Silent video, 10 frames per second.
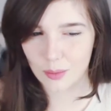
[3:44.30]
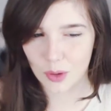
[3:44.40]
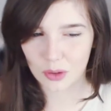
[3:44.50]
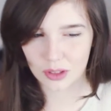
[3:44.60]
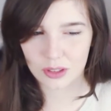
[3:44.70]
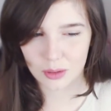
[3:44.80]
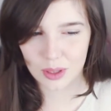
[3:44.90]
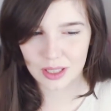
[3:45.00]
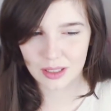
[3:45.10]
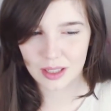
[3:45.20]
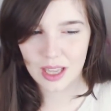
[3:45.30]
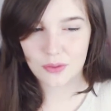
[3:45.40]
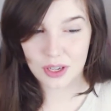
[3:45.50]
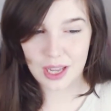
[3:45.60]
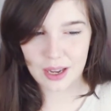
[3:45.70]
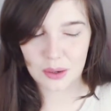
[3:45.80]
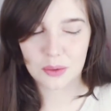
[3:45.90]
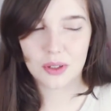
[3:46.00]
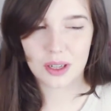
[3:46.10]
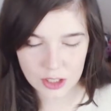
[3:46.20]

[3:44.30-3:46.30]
I'm not going to do any for now.